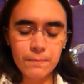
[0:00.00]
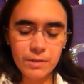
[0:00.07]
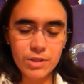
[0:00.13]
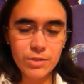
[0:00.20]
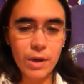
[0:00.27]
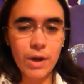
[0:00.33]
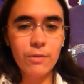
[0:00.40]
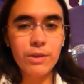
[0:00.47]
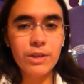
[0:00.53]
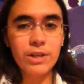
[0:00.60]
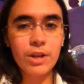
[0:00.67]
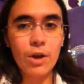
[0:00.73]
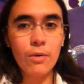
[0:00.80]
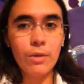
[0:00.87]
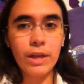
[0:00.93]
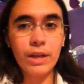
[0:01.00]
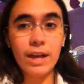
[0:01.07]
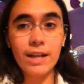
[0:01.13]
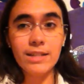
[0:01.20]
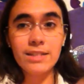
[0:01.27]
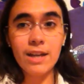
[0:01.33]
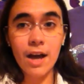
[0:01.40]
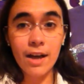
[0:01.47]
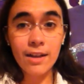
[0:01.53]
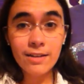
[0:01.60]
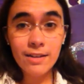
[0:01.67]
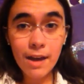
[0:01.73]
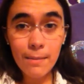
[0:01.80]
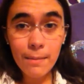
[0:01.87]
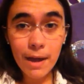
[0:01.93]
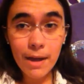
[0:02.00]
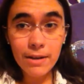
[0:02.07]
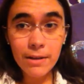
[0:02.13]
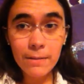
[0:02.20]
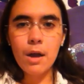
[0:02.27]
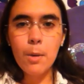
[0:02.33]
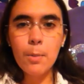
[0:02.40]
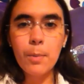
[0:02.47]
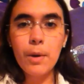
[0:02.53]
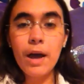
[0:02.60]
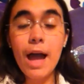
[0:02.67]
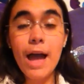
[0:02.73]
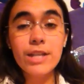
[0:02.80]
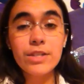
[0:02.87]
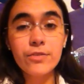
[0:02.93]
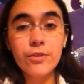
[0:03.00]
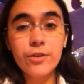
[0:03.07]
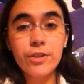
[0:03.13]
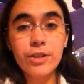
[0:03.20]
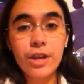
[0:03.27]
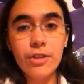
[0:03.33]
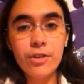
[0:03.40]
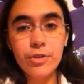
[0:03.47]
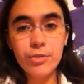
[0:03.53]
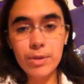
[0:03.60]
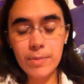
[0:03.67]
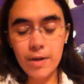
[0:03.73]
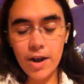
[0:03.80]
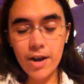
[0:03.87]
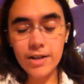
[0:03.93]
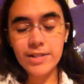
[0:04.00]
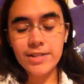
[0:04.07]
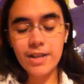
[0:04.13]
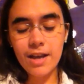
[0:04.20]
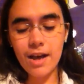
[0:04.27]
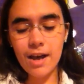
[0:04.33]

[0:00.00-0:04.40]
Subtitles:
so I don't really know like a ton about it. But as for the other 3 parks,